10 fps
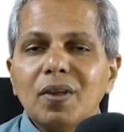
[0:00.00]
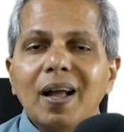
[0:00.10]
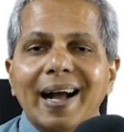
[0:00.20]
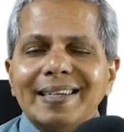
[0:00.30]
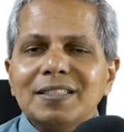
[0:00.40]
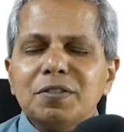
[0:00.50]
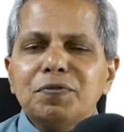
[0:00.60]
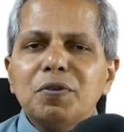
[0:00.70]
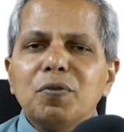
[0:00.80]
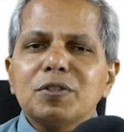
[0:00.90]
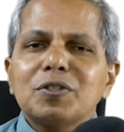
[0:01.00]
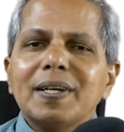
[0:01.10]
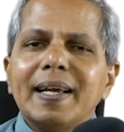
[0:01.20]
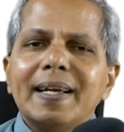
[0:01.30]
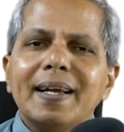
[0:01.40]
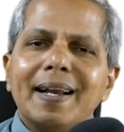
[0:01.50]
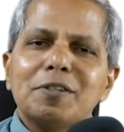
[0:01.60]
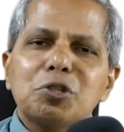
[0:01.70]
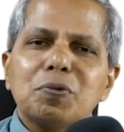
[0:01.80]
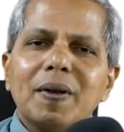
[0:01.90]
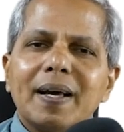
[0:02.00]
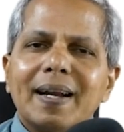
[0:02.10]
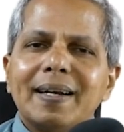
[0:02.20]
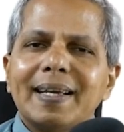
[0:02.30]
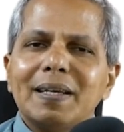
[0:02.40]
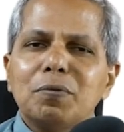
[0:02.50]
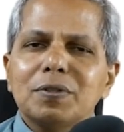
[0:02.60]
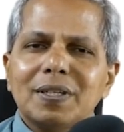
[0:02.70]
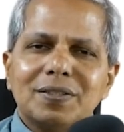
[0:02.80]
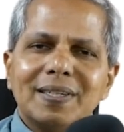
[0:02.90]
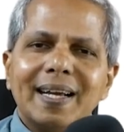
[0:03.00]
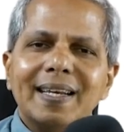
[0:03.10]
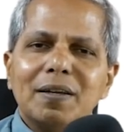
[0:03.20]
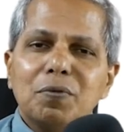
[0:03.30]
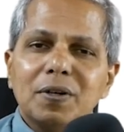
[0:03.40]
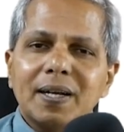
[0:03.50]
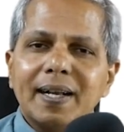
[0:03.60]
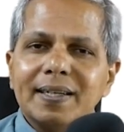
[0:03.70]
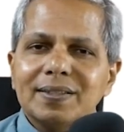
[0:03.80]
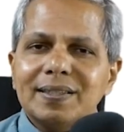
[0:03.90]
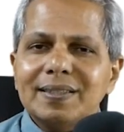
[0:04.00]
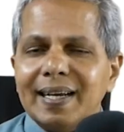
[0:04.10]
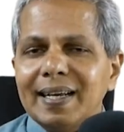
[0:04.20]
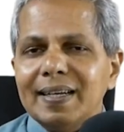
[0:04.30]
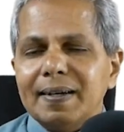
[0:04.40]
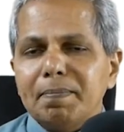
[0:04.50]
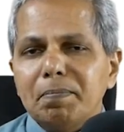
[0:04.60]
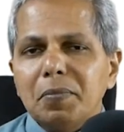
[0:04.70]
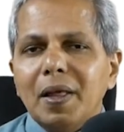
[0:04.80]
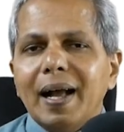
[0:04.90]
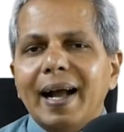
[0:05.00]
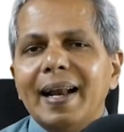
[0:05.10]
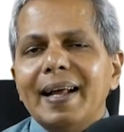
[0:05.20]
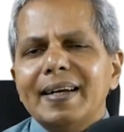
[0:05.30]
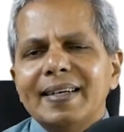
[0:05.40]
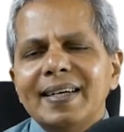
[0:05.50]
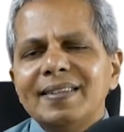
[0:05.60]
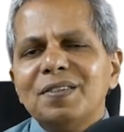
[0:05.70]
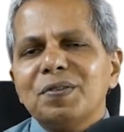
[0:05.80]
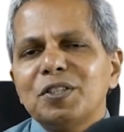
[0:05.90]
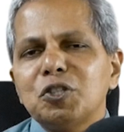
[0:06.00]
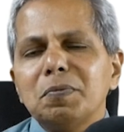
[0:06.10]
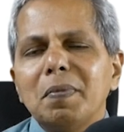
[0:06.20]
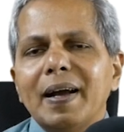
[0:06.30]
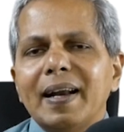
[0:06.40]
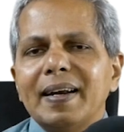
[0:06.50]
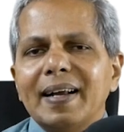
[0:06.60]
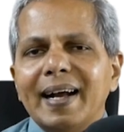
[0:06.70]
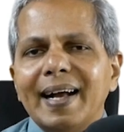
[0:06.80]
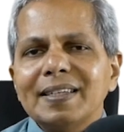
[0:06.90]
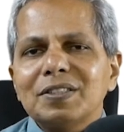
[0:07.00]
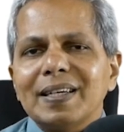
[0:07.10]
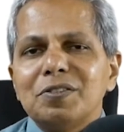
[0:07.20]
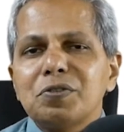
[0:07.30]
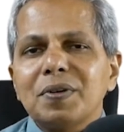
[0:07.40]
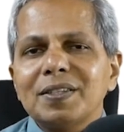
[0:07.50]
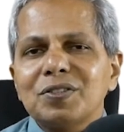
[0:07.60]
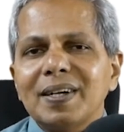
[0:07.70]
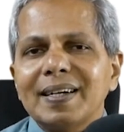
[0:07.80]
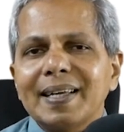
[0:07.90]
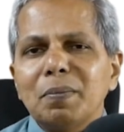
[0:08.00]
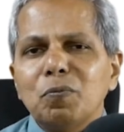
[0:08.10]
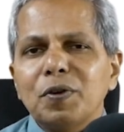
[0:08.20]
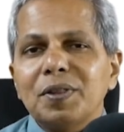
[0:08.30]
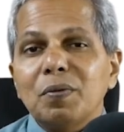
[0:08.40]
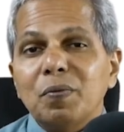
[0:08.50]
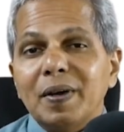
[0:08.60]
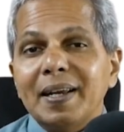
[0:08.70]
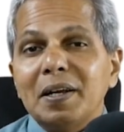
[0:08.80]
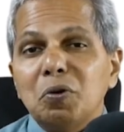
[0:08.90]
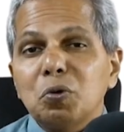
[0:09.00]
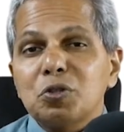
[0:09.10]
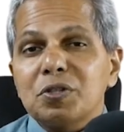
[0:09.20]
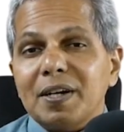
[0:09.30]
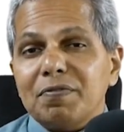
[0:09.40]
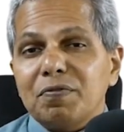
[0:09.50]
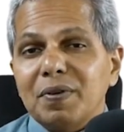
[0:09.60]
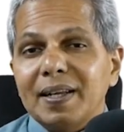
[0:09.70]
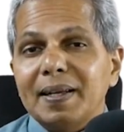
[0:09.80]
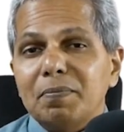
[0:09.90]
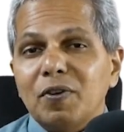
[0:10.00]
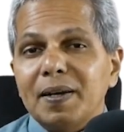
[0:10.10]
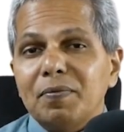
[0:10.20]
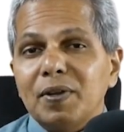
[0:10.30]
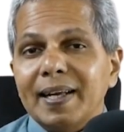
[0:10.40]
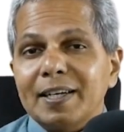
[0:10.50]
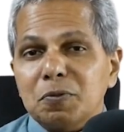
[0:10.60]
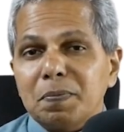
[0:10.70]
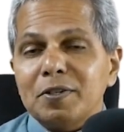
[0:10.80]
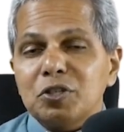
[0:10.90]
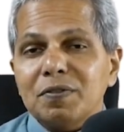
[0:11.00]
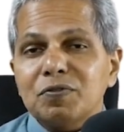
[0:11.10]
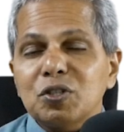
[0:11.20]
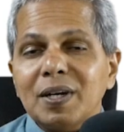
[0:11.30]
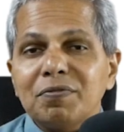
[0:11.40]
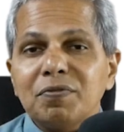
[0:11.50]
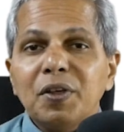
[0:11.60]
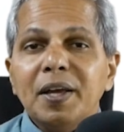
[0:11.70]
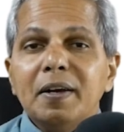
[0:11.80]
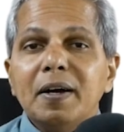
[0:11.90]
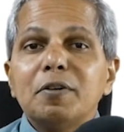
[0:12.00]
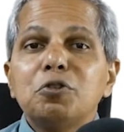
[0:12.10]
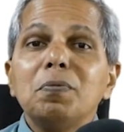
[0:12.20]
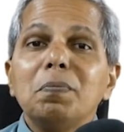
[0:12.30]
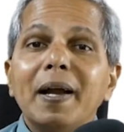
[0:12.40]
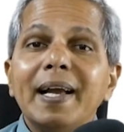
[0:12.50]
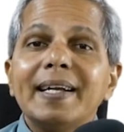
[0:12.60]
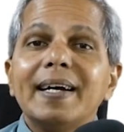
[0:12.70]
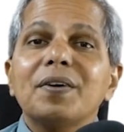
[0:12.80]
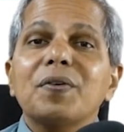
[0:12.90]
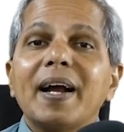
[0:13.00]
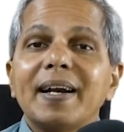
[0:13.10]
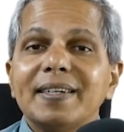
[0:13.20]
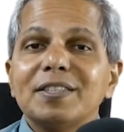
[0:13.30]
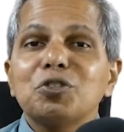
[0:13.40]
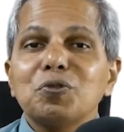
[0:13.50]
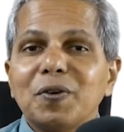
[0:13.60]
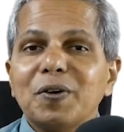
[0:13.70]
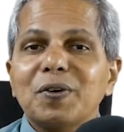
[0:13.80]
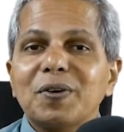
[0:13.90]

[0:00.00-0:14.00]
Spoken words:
Astafi was staying elsewhere, and he was a tailor, working as a tailor. And another rich man has entrusted him with a very good stuff, very, very, very expensive stuff, to make a rider's suit,